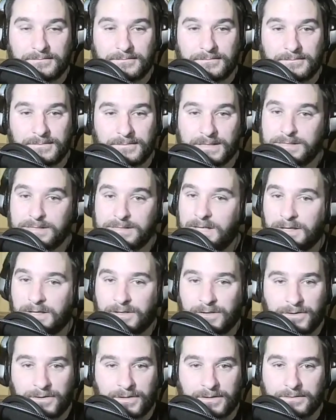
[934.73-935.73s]
That's not
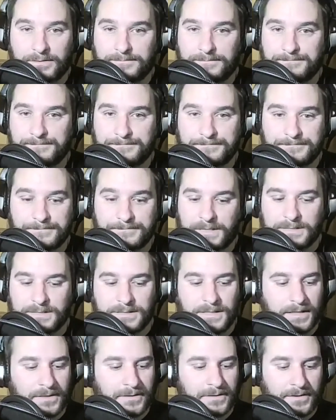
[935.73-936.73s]
good. That's
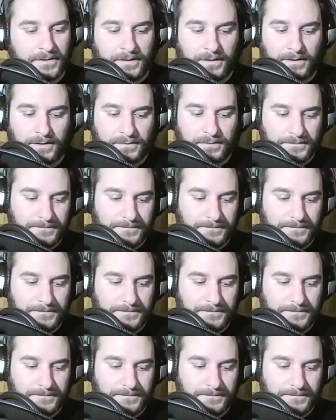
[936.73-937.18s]
not good at all.